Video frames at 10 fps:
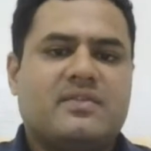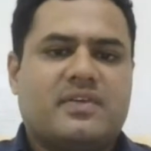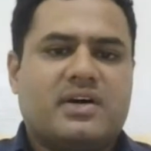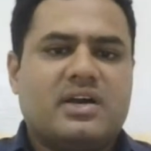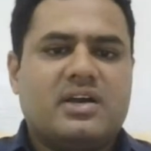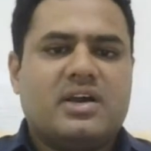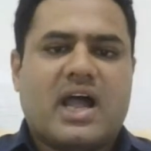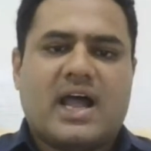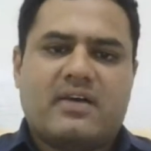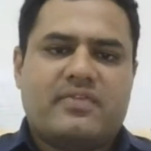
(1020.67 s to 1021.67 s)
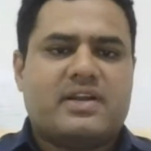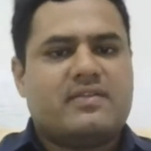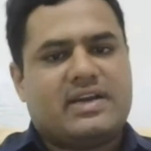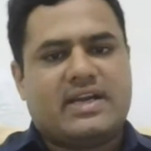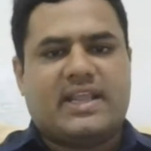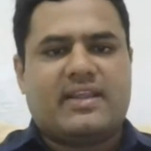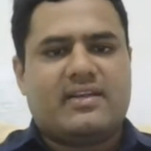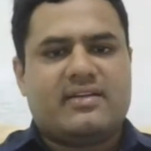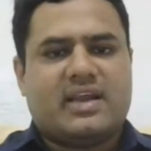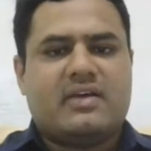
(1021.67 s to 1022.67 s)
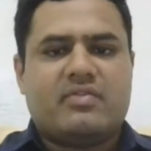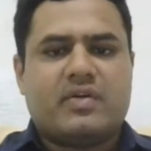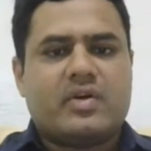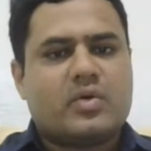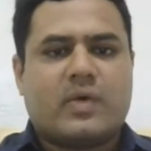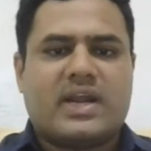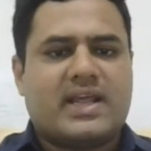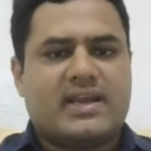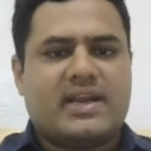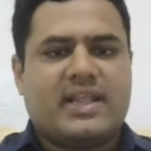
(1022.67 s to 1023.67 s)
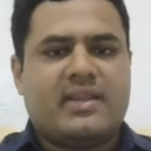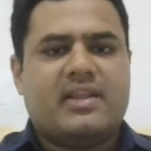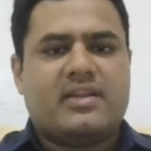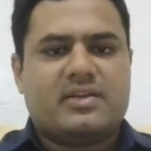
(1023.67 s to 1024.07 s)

for half an hour a day, half an hour to 1 hour a day.